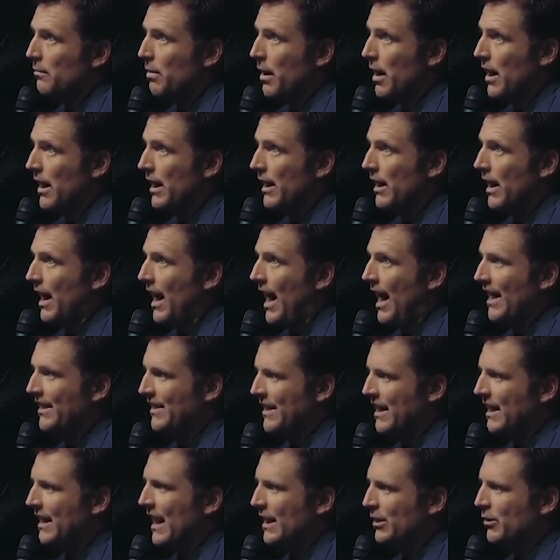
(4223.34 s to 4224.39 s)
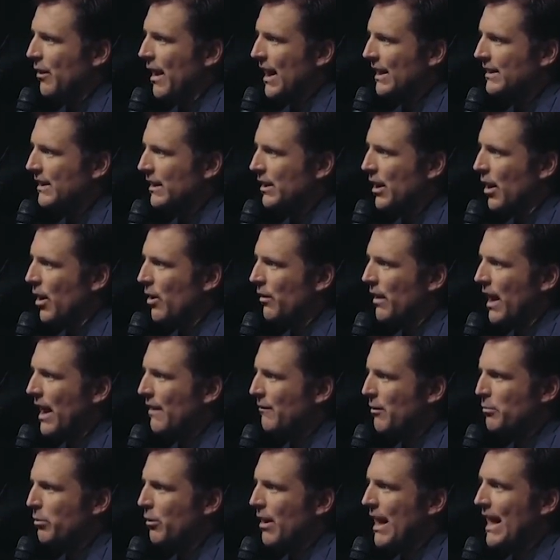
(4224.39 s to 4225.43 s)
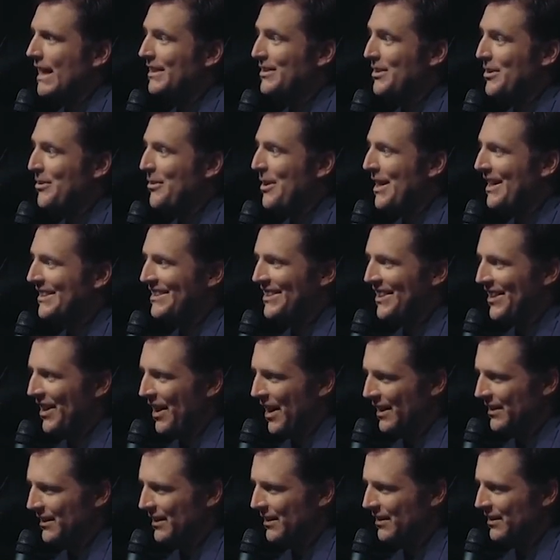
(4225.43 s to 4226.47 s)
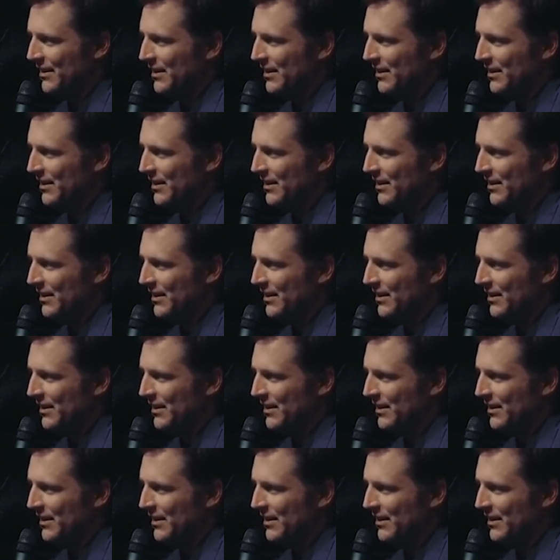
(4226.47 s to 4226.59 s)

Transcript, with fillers: But I think I cracked the code. I have a brand new hit tonight.